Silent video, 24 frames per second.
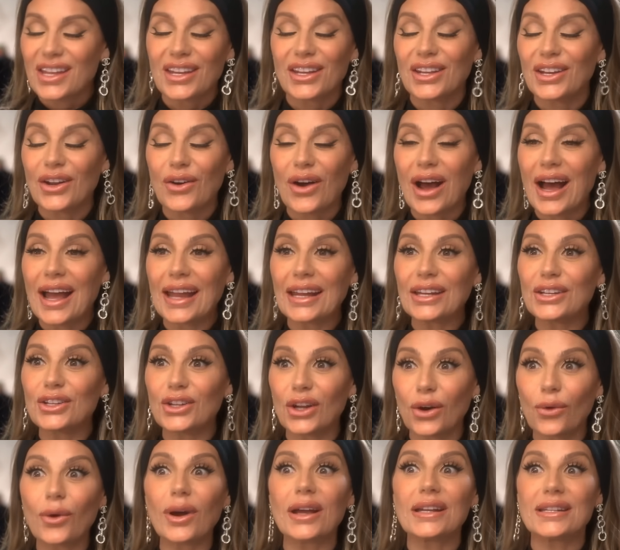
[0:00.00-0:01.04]
You know, I had
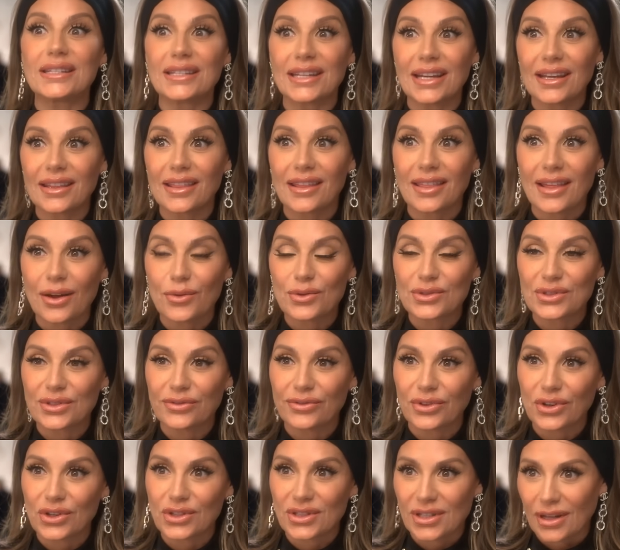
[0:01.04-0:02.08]
no idea that that was the
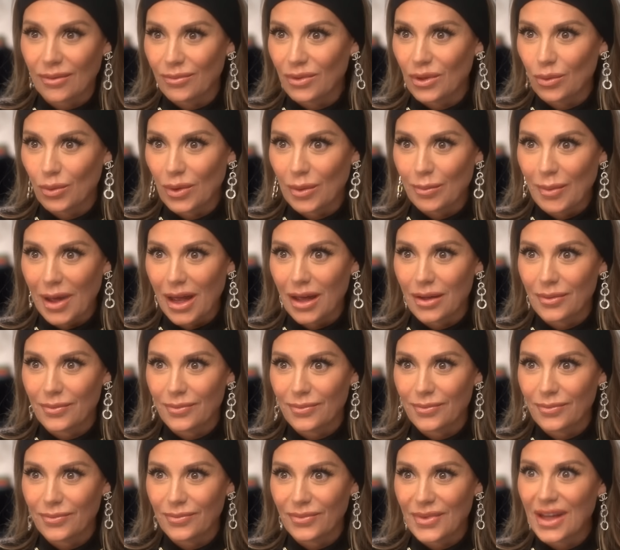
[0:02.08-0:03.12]
first time that we met.
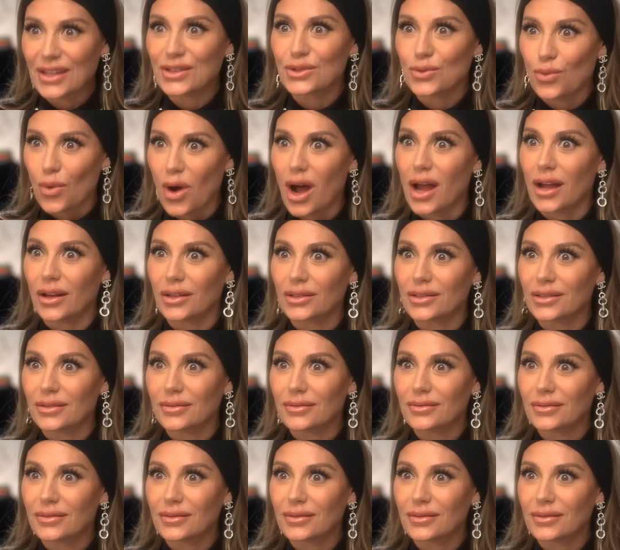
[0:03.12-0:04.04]
That's wild.